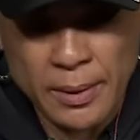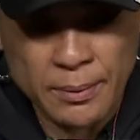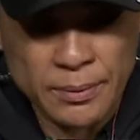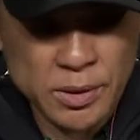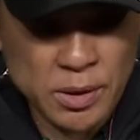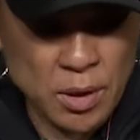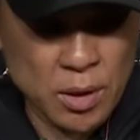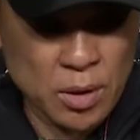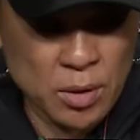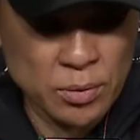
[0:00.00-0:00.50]

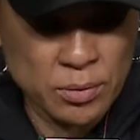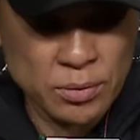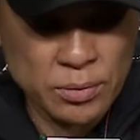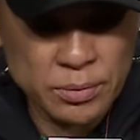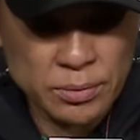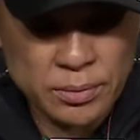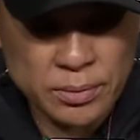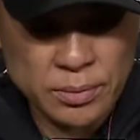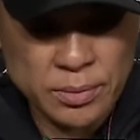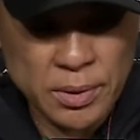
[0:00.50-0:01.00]
So
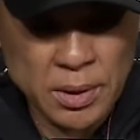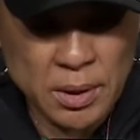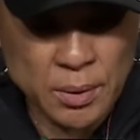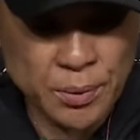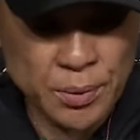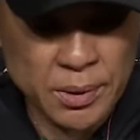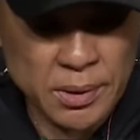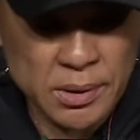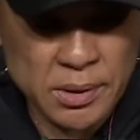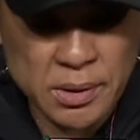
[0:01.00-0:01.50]
it
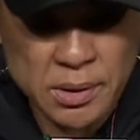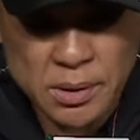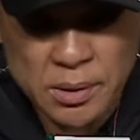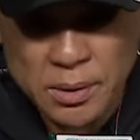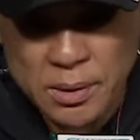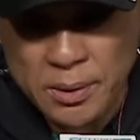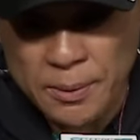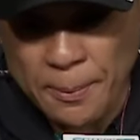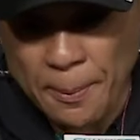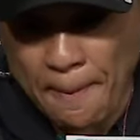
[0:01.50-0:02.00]
was
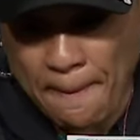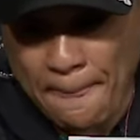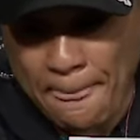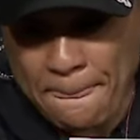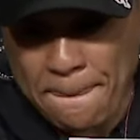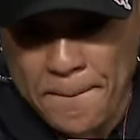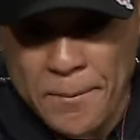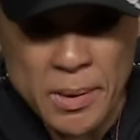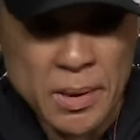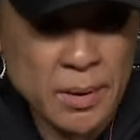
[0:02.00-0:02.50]

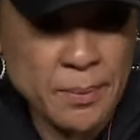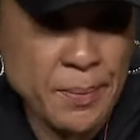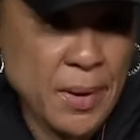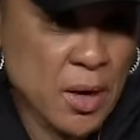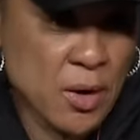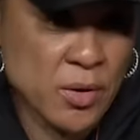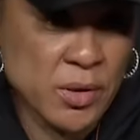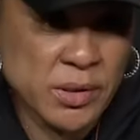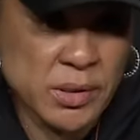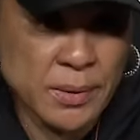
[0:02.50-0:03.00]
an
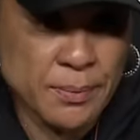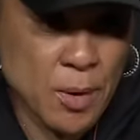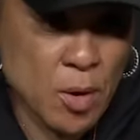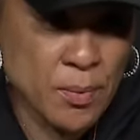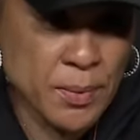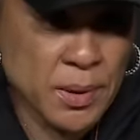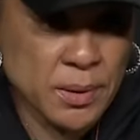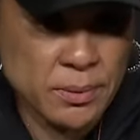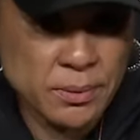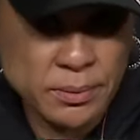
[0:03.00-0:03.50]
embarrassing
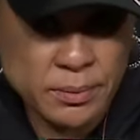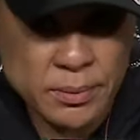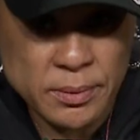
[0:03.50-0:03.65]
moment.